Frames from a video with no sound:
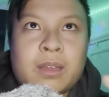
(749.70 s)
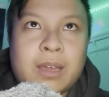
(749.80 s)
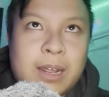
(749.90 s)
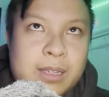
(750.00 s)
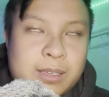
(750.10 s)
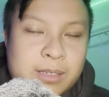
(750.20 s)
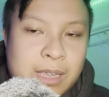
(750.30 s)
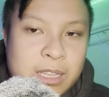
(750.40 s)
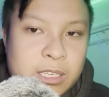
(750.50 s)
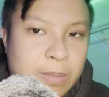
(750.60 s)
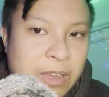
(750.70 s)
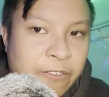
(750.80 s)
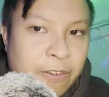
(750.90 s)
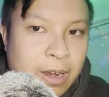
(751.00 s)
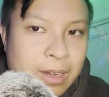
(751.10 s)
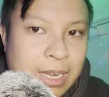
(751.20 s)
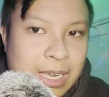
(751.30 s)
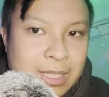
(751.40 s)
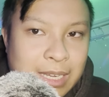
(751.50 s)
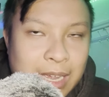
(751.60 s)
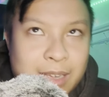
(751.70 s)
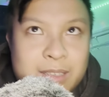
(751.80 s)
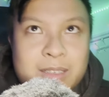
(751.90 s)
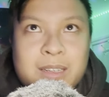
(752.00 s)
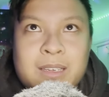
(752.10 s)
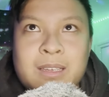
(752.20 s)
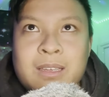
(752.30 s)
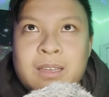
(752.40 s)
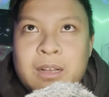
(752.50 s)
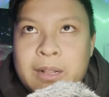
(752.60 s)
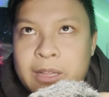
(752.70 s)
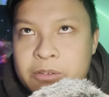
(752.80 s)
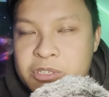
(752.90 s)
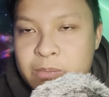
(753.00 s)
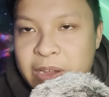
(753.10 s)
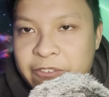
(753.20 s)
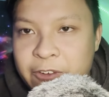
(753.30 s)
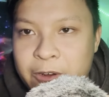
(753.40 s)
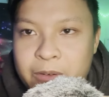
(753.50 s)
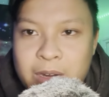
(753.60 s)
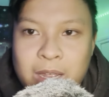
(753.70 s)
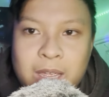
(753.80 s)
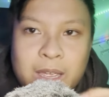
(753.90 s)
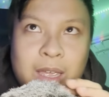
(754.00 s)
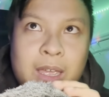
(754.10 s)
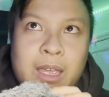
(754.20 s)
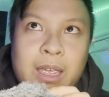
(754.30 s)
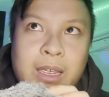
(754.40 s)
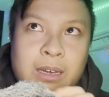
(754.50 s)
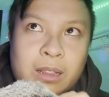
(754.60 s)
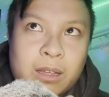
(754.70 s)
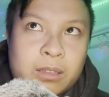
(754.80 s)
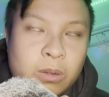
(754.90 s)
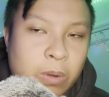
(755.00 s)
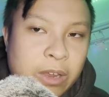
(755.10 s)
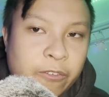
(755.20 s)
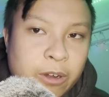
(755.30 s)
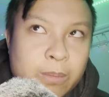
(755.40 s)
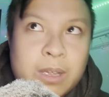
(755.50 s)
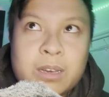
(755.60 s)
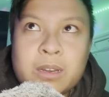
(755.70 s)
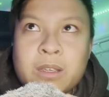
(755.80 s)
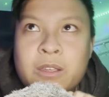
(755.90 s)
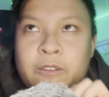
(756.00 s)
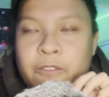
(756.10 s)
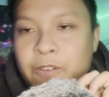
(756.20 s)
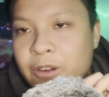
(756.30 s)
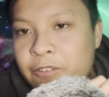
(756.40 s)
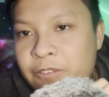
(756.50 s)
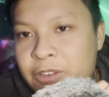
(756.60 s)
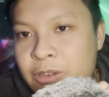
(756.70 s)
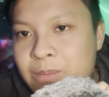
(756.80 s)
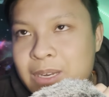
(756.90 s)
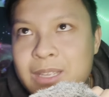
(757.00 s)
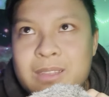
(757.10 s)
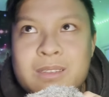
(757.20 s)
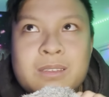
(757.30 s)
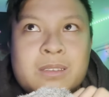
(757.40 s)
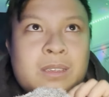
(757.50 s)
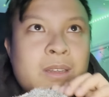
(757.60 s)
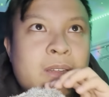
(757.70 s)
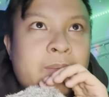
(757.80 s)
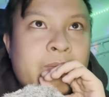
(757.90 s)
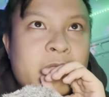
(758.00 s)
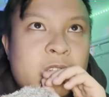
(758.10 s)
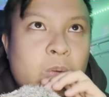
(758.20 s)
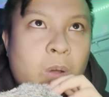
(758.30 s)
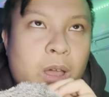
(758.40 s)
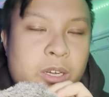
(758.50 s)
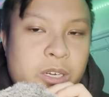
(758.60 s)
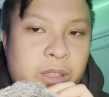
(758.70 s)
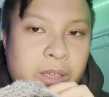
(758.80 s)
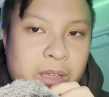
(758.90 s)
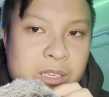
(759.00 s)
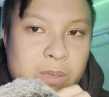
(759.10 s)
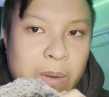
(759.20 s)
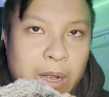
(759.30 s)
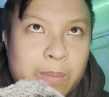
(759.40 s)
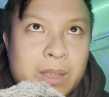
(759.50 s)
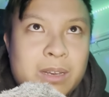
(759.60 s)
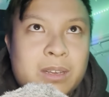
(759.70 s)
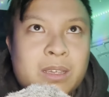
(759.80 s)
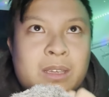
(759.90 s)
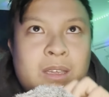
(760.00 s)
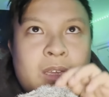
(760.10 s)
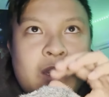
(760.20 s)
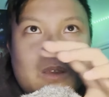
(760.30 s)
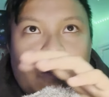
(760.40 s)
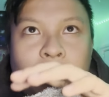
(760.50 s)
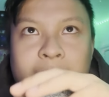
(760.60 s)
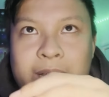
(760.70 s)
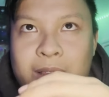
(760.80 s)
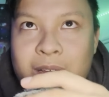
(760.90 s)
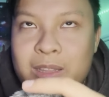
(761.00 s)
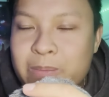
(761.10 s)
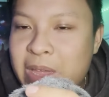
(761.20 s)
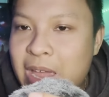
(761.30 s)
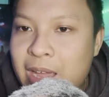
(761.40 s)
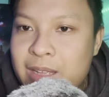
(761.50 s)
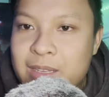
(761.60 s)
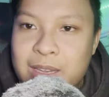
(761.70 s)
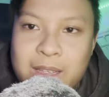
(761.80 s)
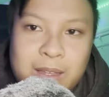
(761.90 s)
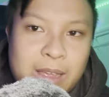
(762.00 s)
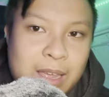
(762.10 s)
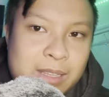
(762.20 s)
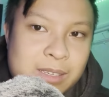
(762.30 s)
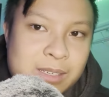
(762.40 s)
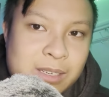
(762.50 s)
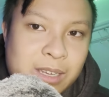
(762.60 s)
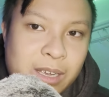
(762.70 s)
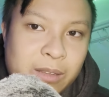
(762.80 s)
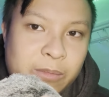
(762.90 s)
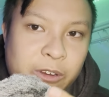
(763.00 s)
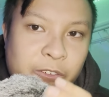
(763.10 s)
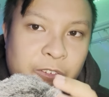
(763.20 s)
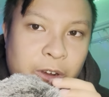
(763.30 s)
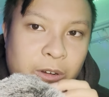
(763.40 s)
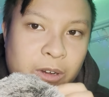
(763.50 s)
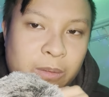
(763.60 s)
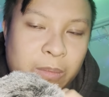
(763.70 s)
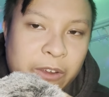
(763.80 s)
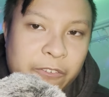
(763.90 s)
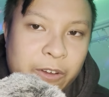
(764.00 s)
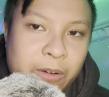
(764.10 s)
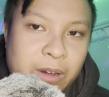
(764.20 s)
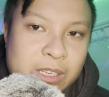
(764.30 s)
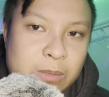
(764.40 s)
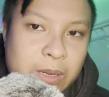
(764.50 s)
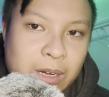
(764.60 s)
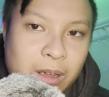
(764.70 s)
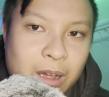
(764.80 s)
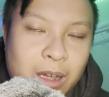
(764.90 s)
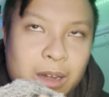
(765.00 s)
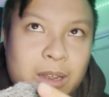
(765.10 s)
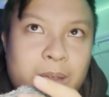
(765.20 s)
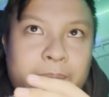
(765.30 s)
I sent my friend a text, closed my phone, and looked away from it for a few minutes to watch the experiment. When I looked back and seeing my phone has been gone.